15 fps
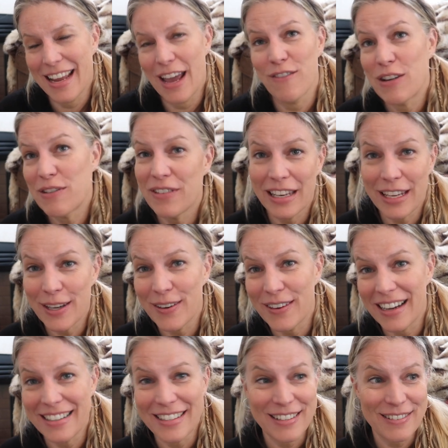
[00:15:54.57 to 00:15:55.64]
And every
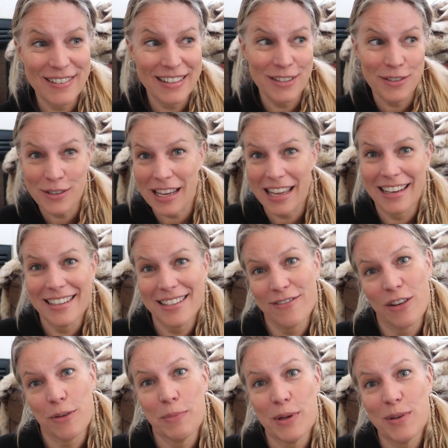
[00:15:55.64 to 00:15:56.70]
video I do, I do kind of
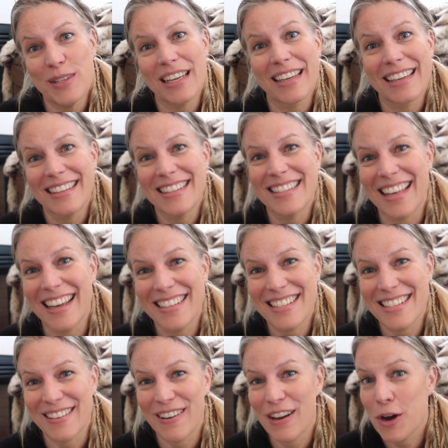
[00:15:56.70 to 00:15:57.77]
different music and such,
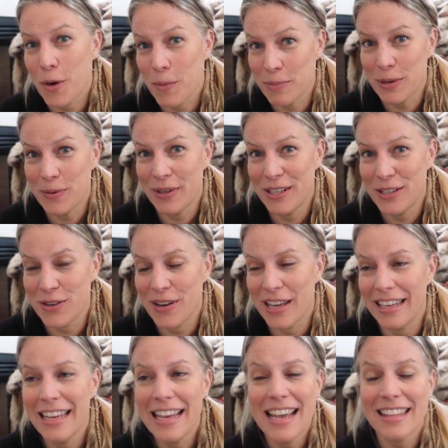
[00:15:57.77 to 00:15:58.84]
so I hope you enjoy
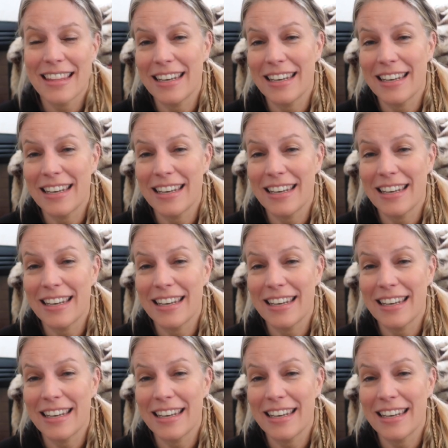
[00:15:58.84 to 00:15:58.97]
it.